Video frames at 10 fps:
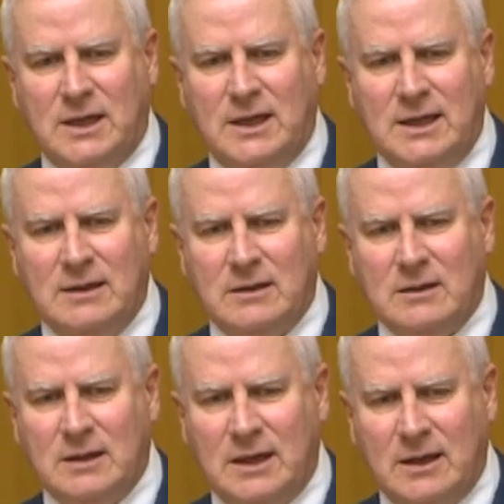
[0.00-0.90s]
in
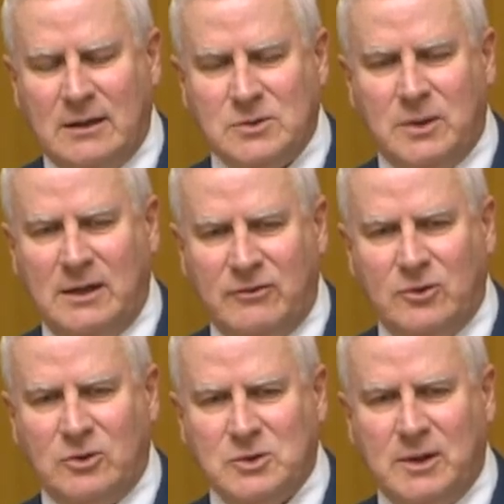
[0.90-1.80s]
the
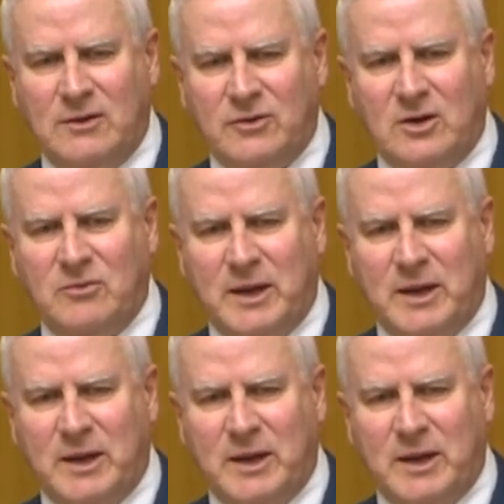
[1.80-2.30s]
24-25